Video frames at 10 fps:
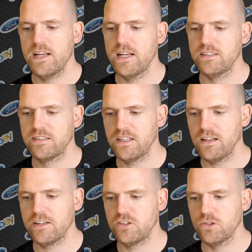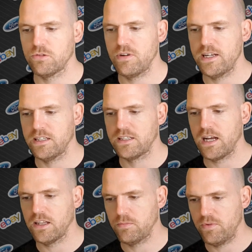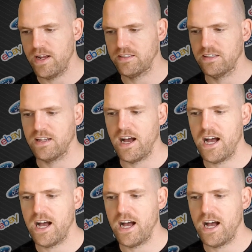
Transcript: It still has the upgraded calibrated